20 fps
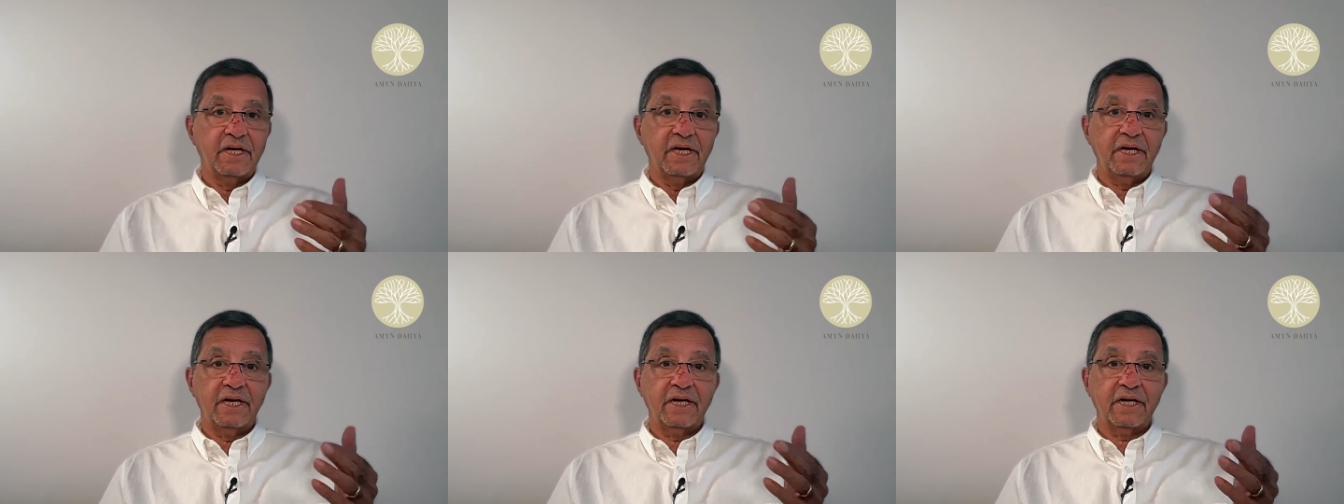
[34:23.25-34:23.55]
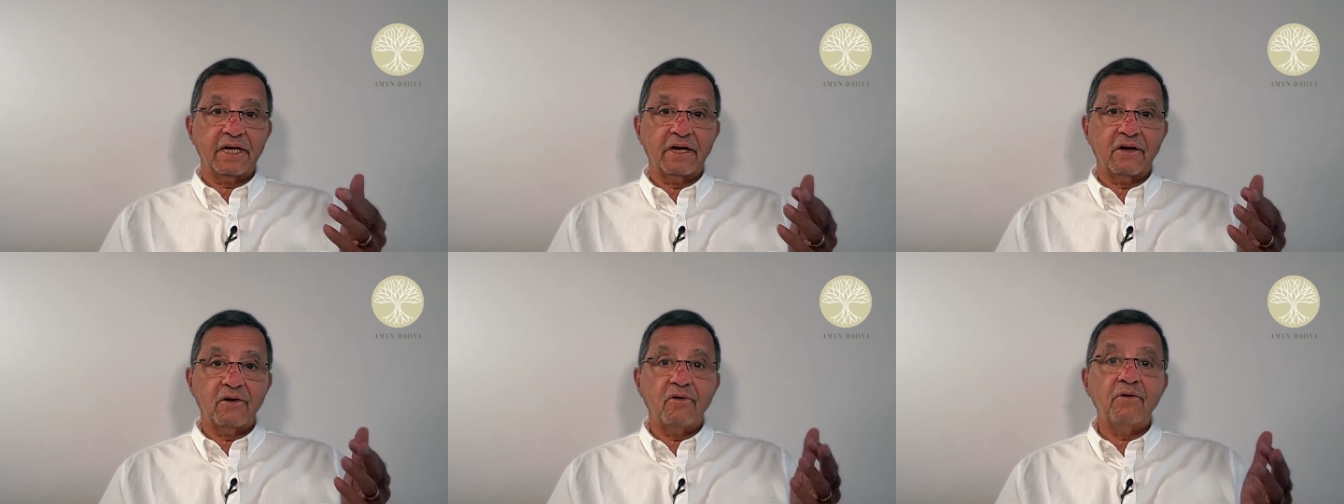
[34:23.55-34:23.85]
and
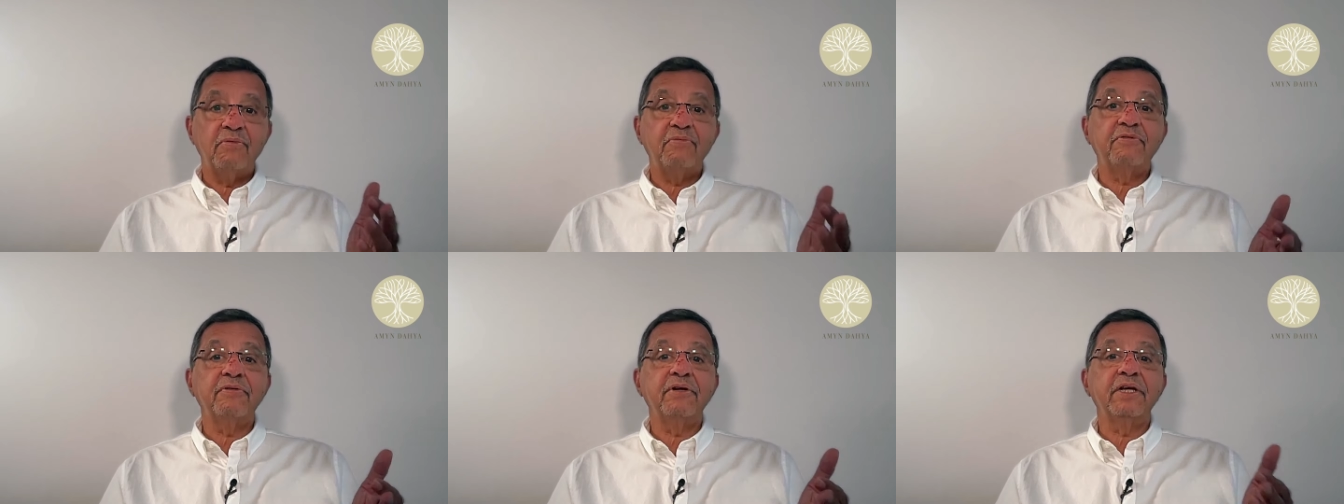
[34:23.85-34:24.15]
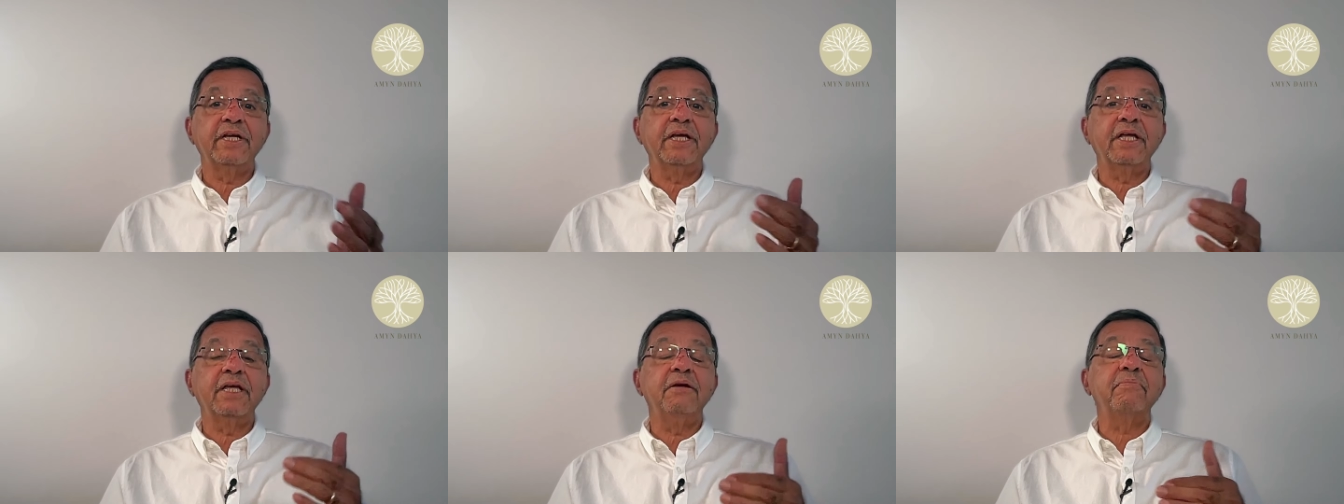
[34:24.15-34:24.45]
can
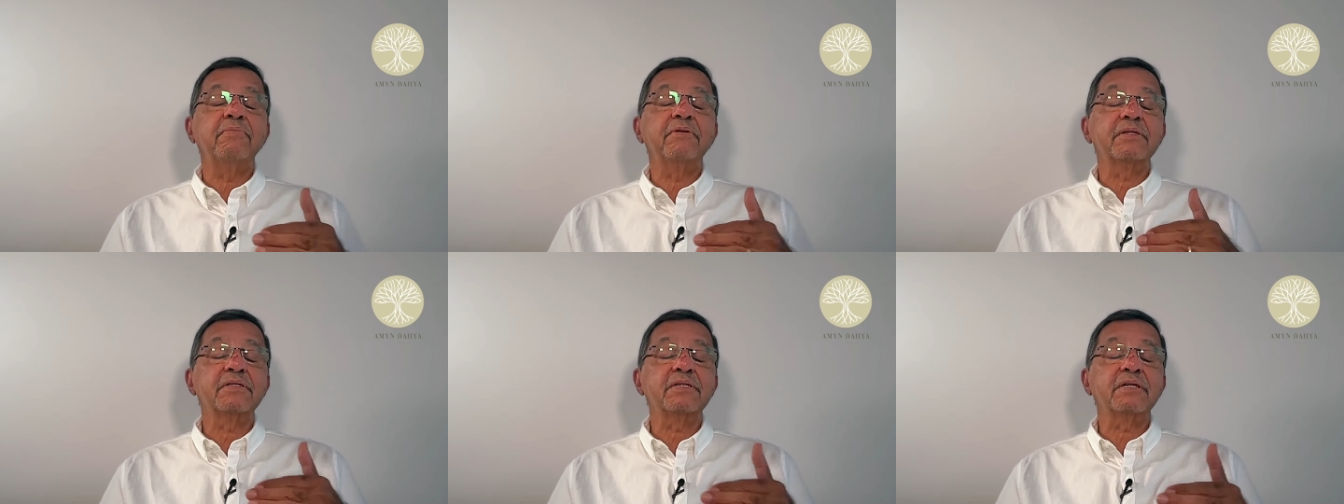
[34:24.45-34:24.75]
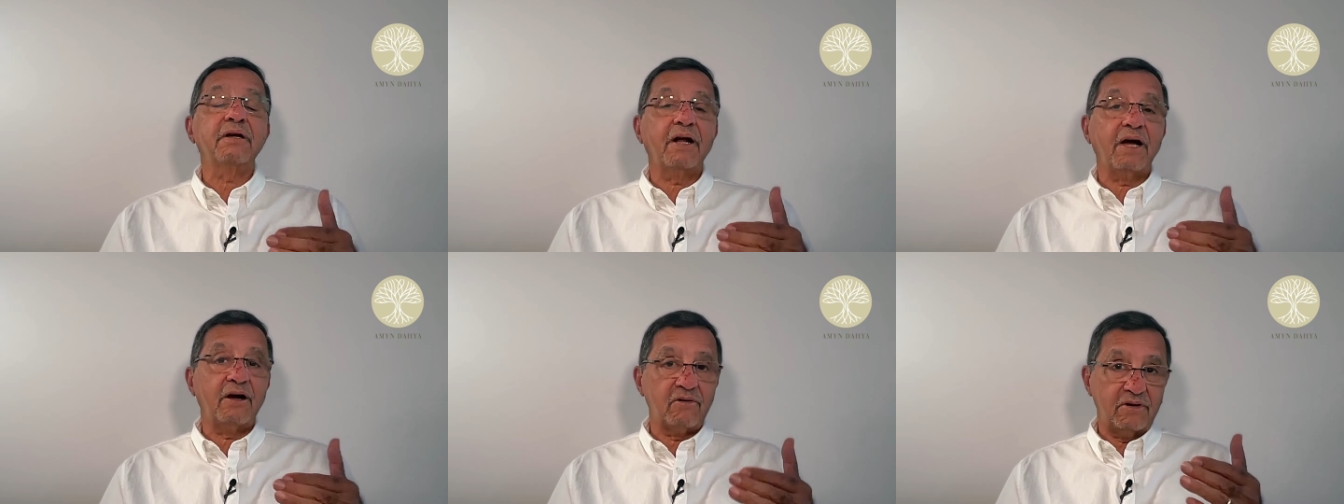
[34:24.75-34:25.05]
hopefully keep us
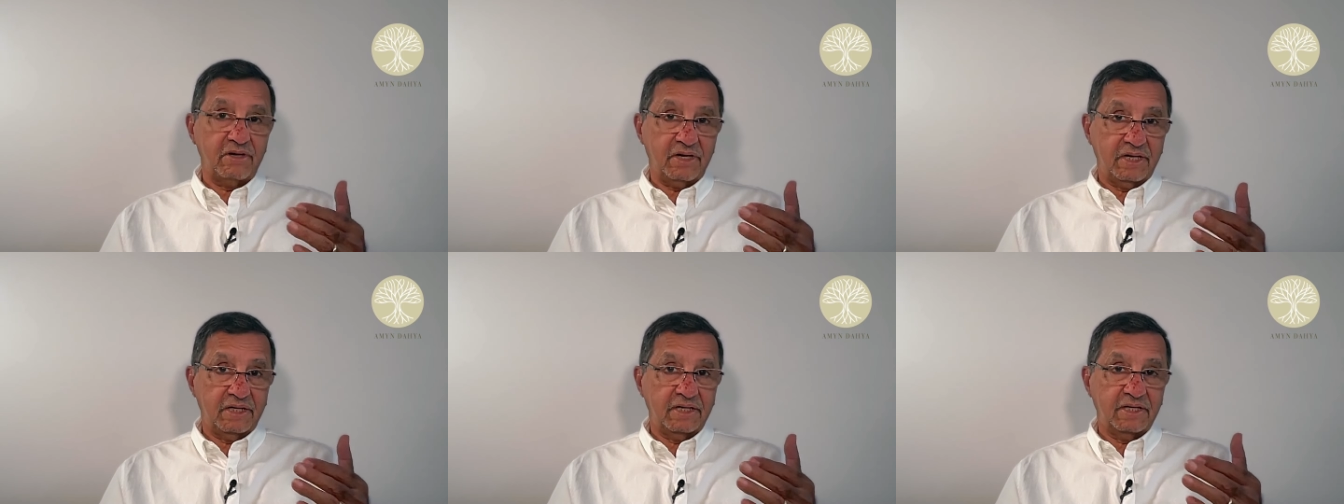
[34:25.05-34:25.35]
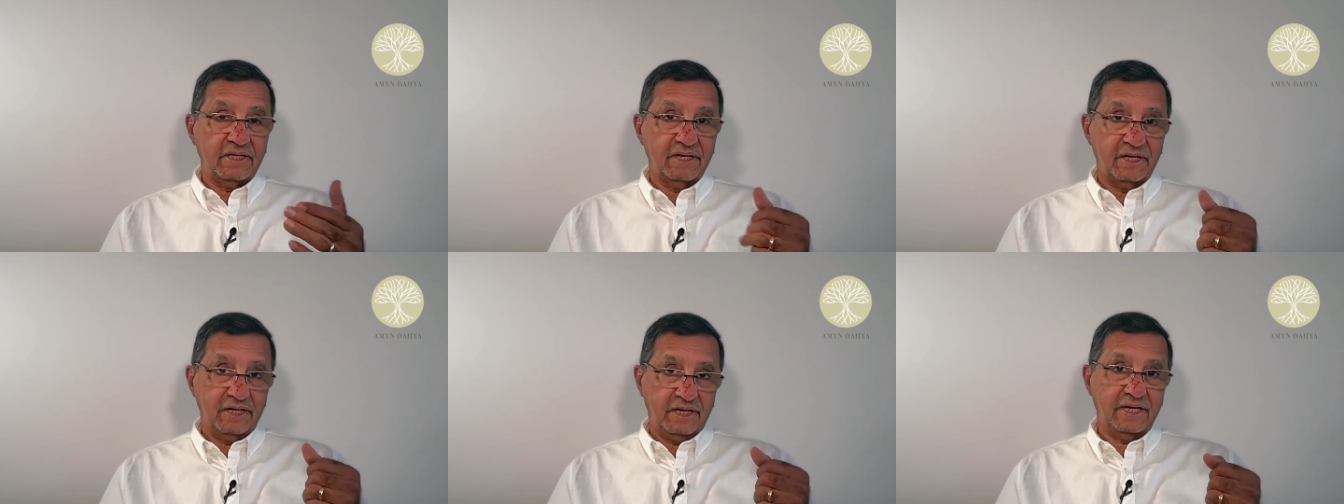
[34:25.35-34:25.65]
grounded
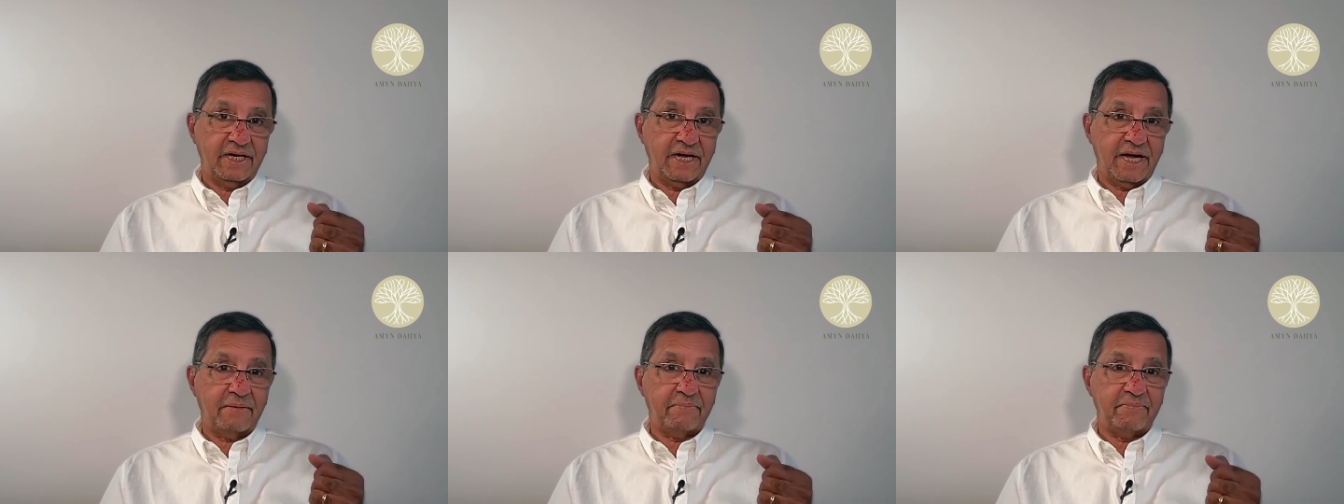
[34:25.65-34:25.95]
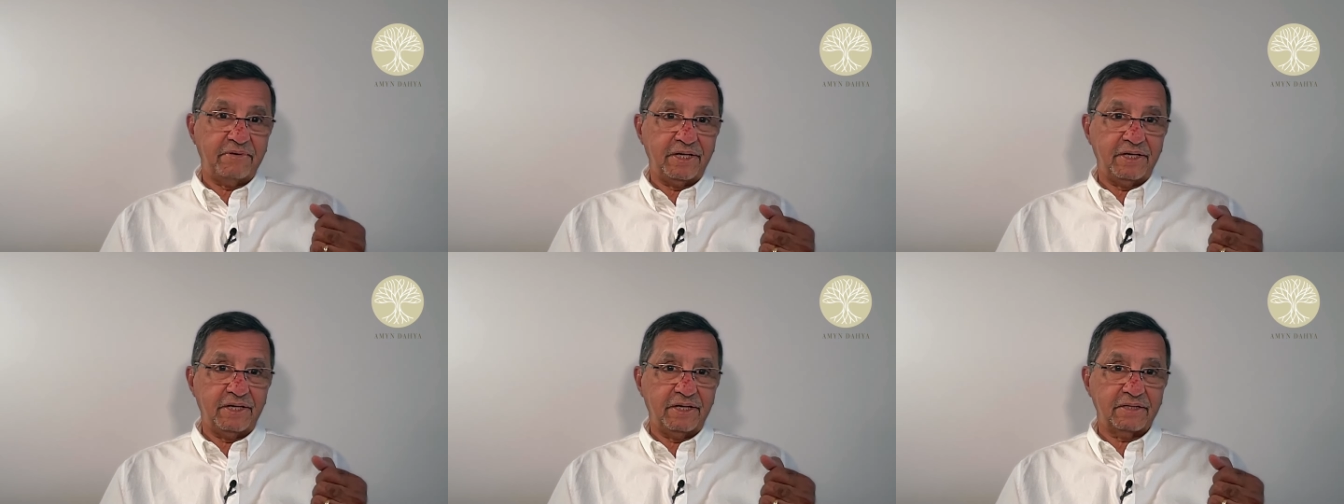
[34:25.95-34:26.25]
in
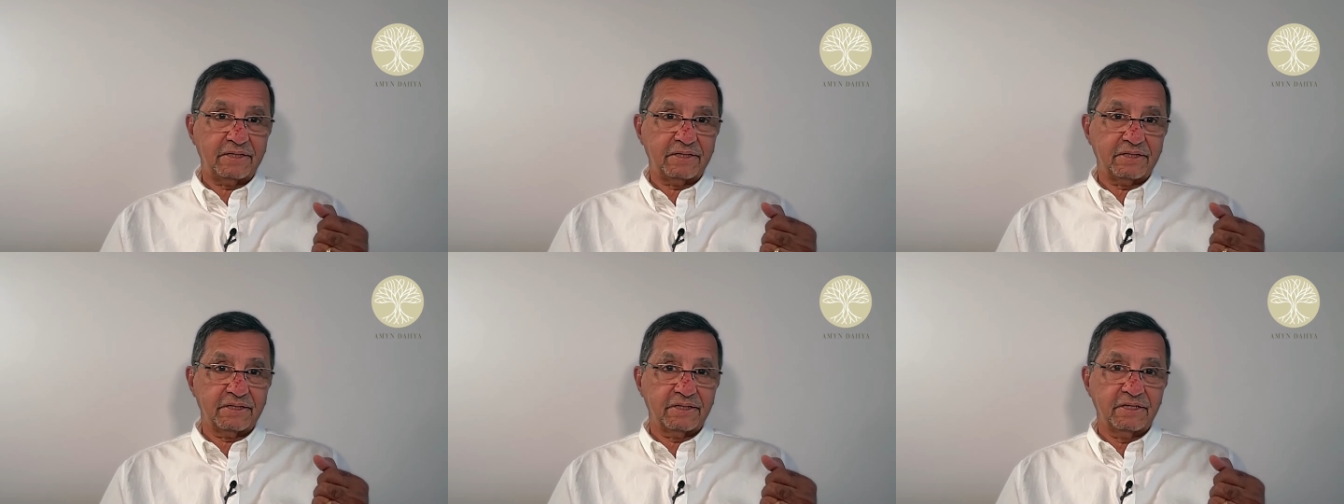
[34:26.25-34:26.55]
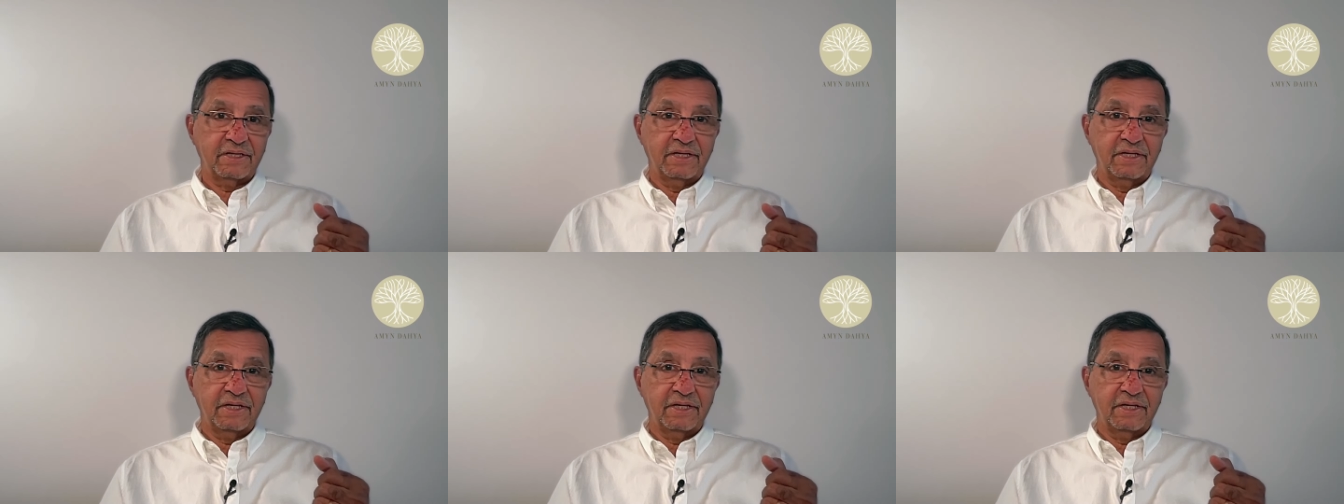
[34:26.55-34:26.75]
happiness,